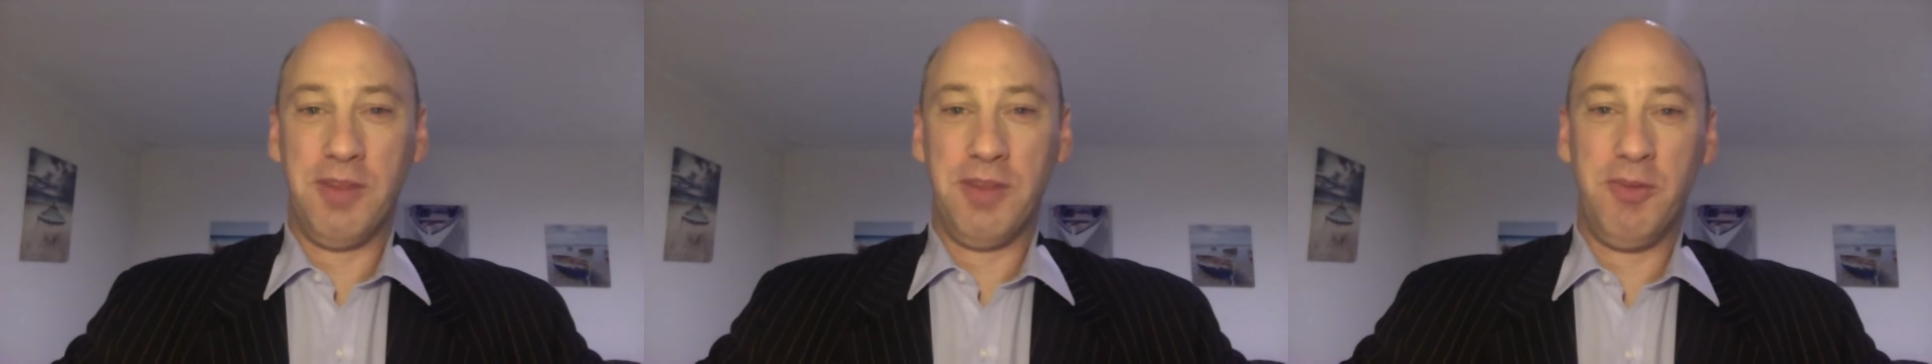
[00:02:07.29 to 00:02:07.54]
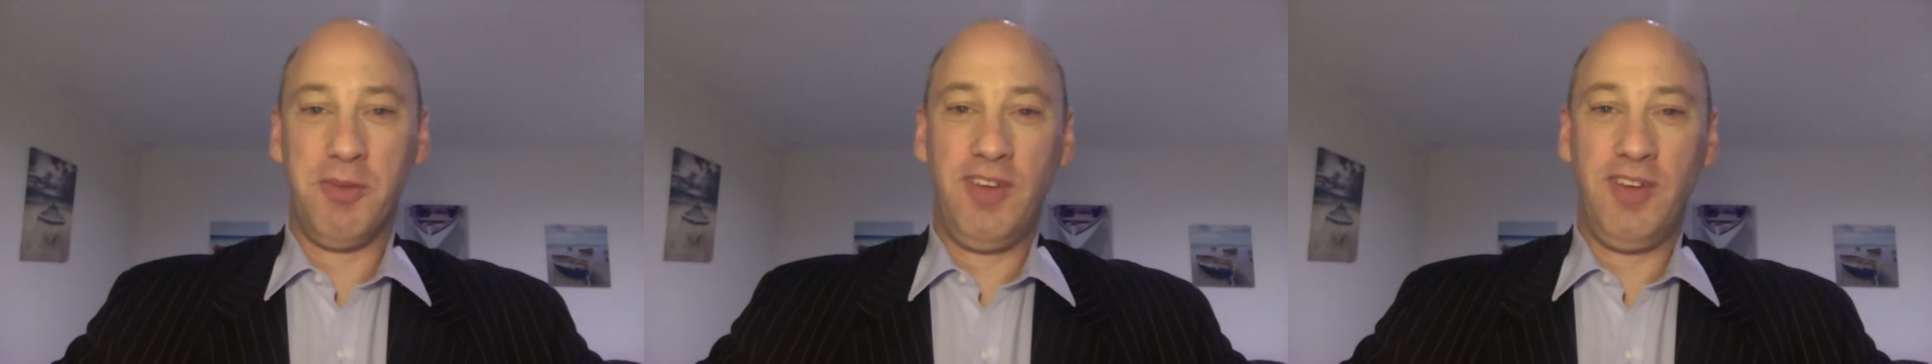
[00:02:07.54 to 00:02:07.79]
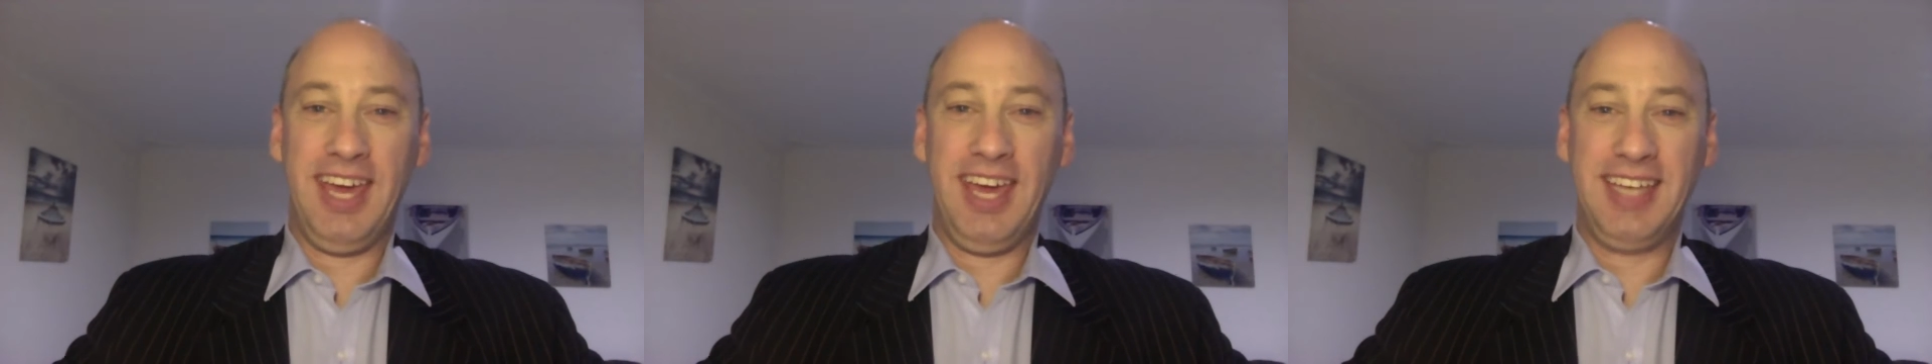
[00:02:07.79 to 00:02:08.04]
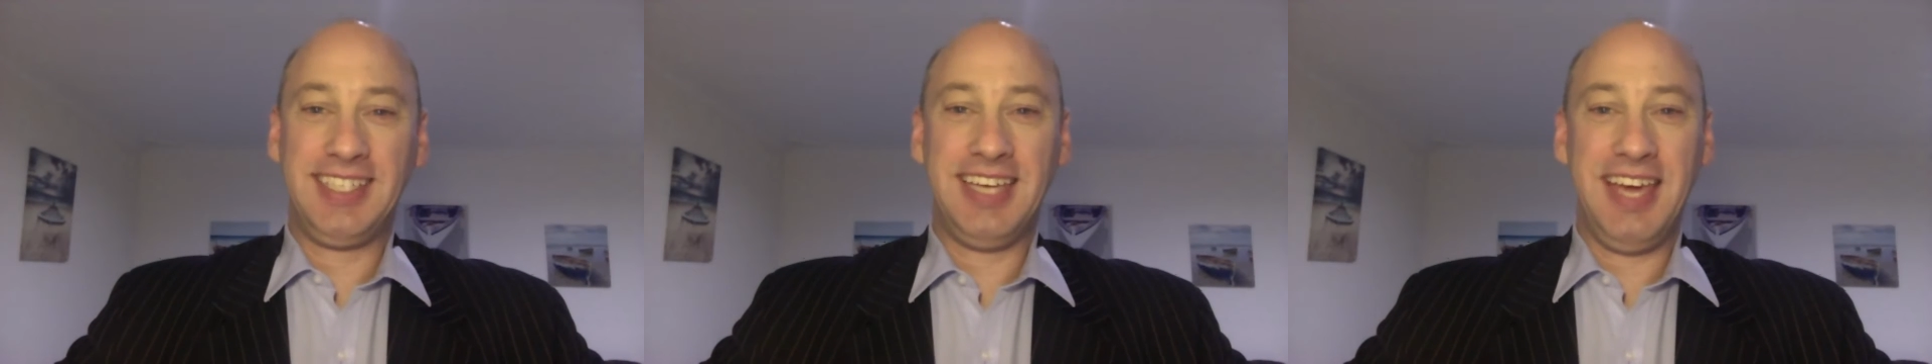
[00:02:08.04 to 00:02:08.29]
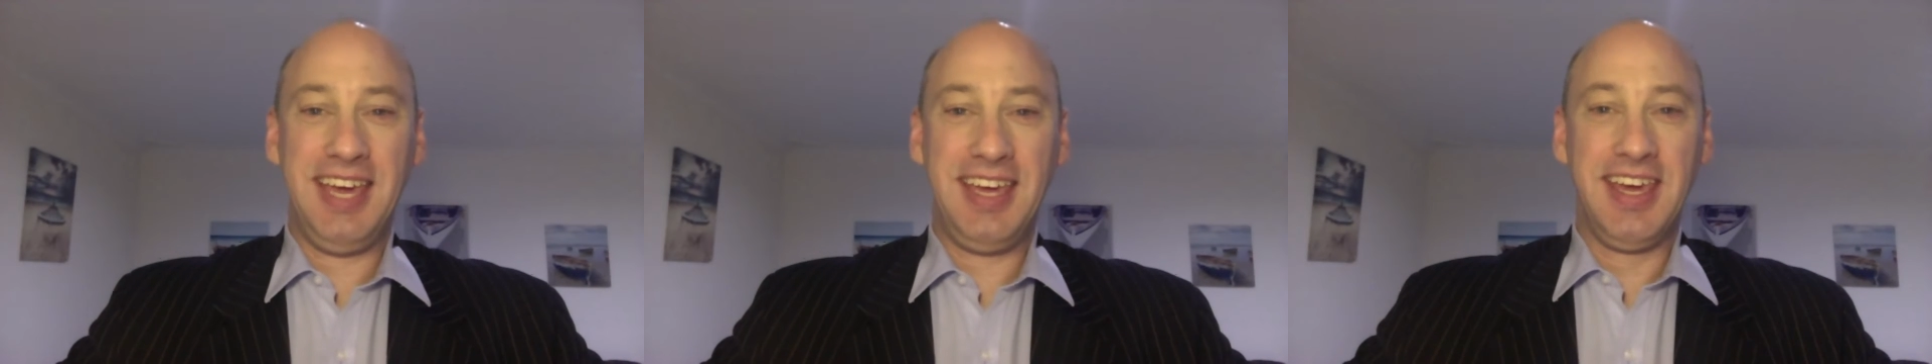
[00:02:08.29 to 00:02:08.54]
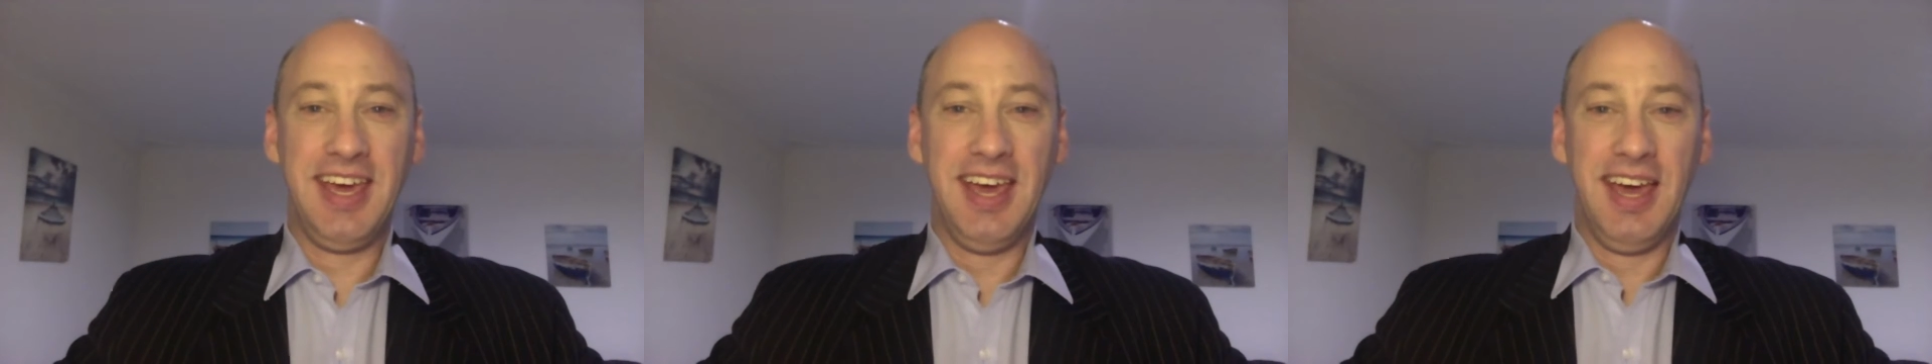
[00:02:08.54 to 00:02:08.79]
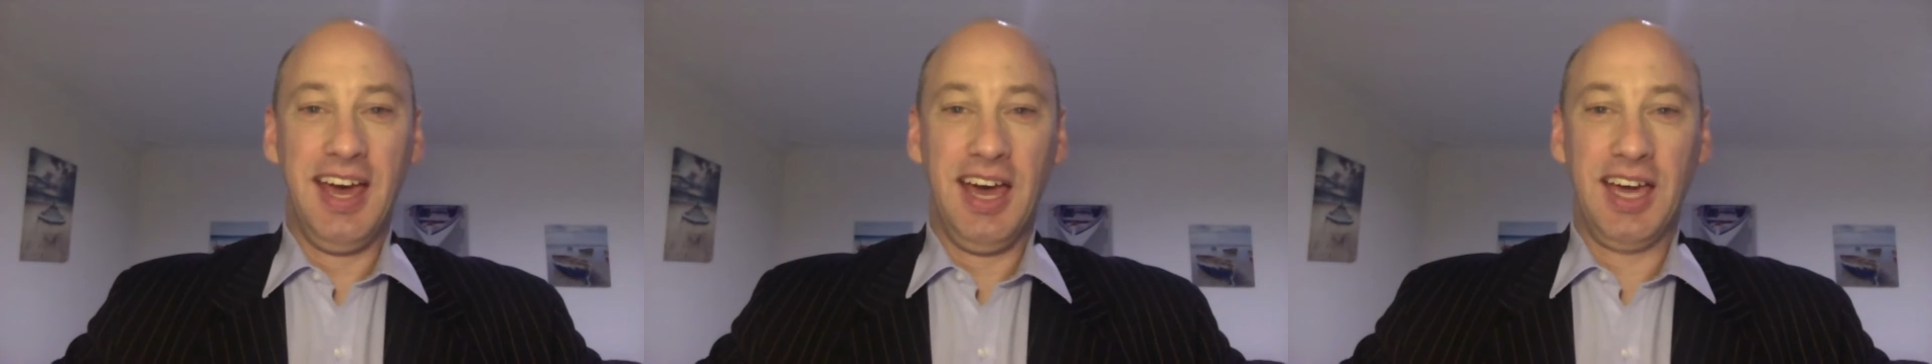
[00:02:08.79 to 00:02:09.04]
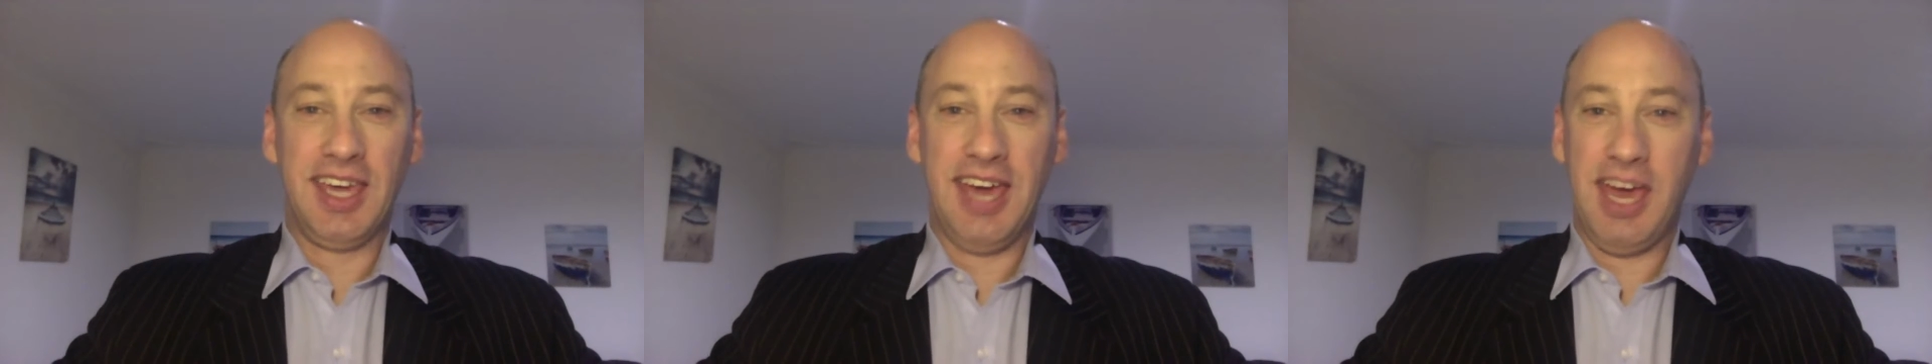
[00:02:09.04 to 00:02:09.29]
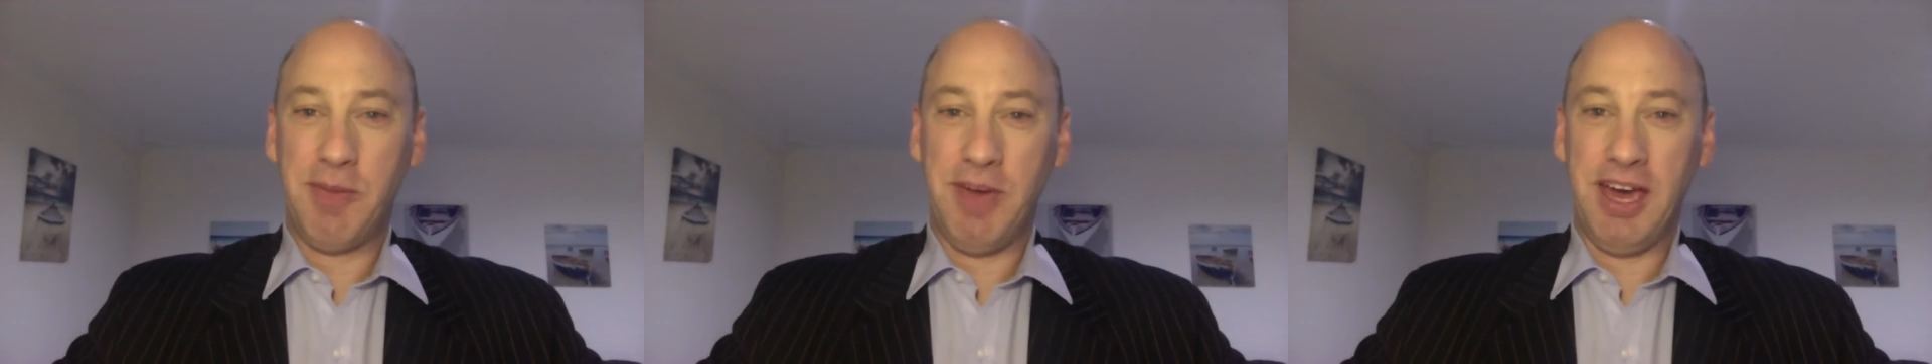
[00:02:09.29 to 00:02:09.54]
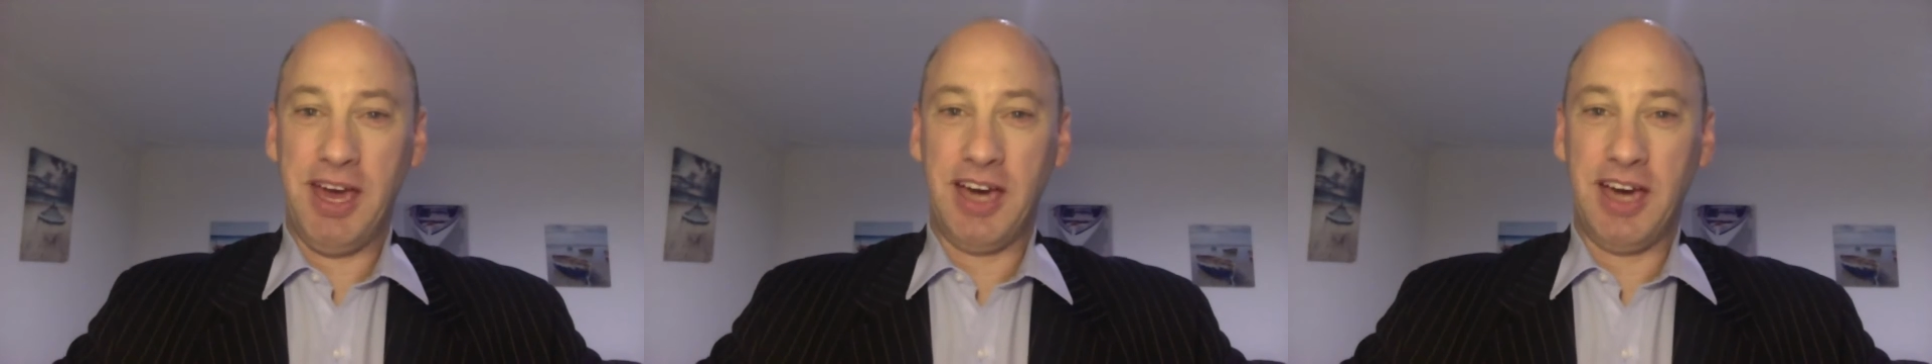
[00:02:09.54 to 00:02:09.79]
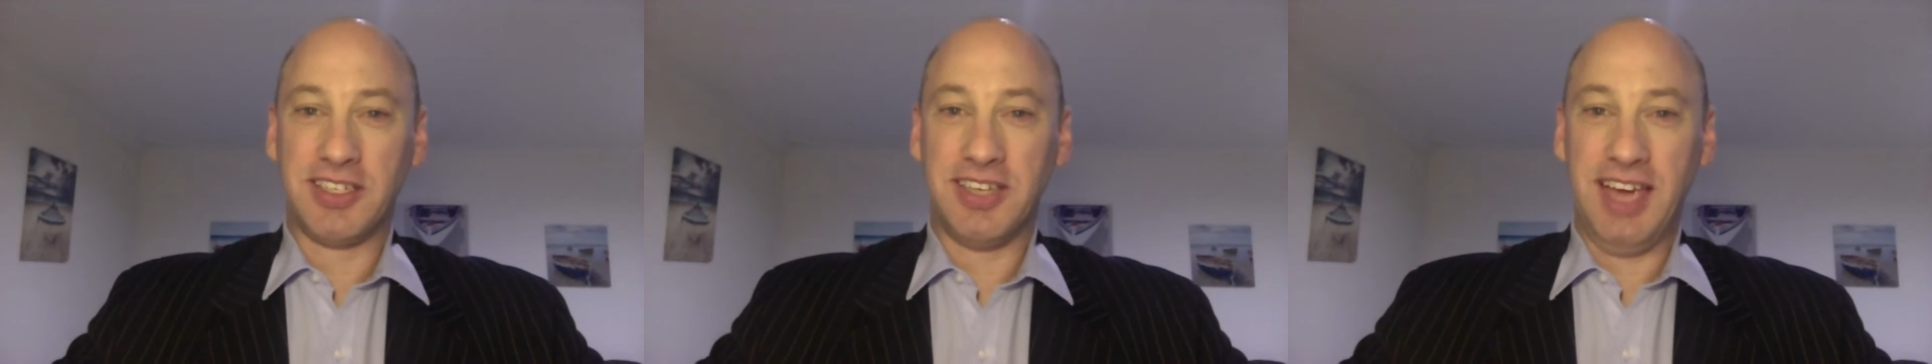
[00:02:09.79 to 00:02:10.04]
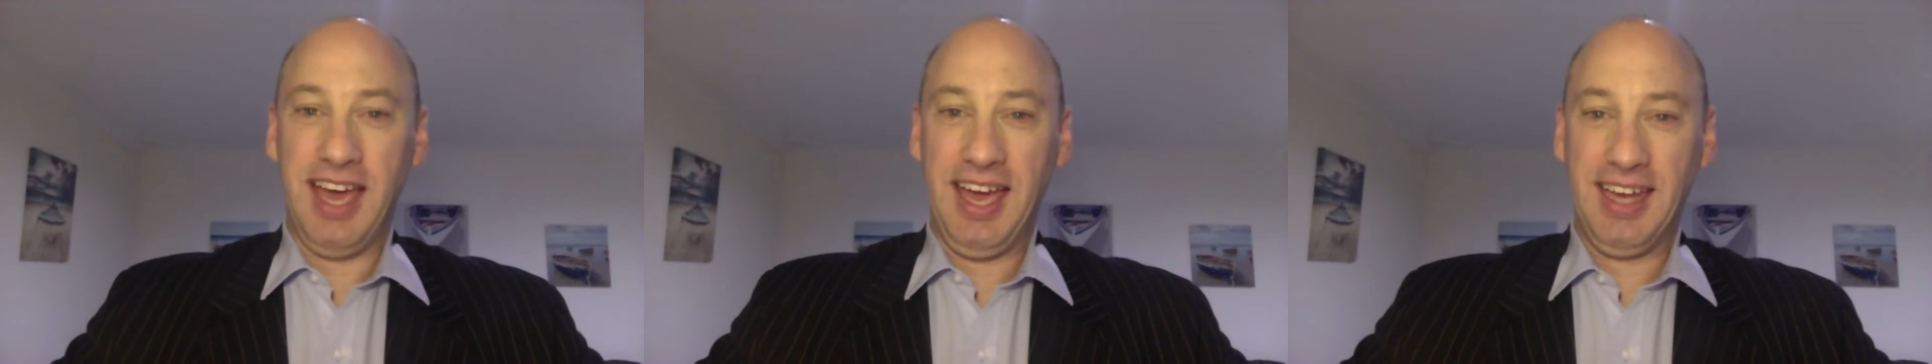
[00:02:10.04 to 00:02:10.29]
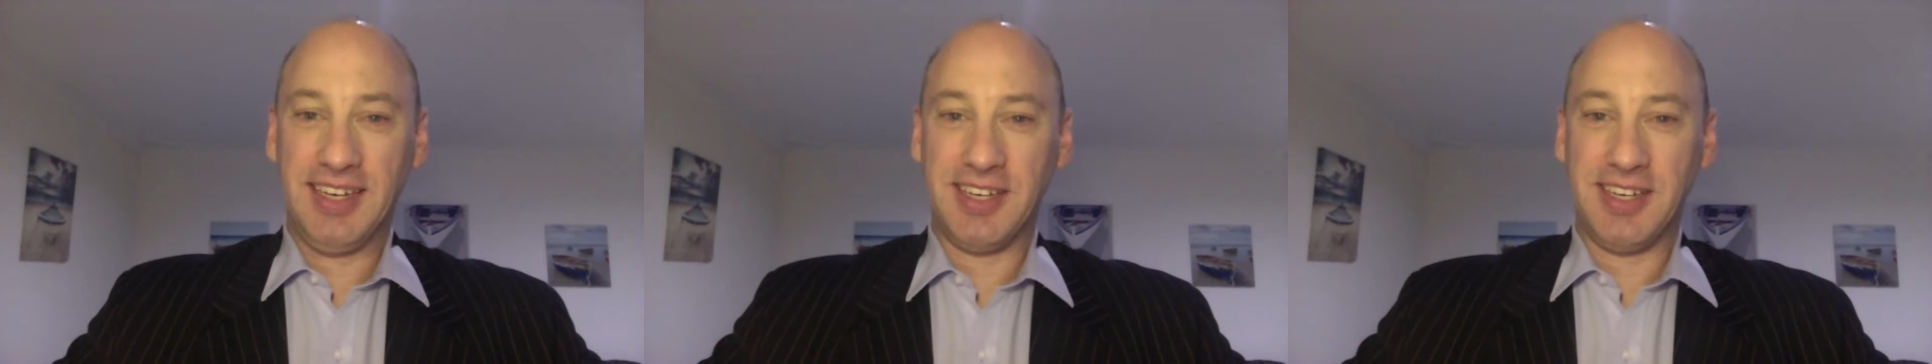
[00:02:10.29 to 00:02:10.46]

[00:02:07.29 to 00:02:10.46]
the movie E.T. Came out, and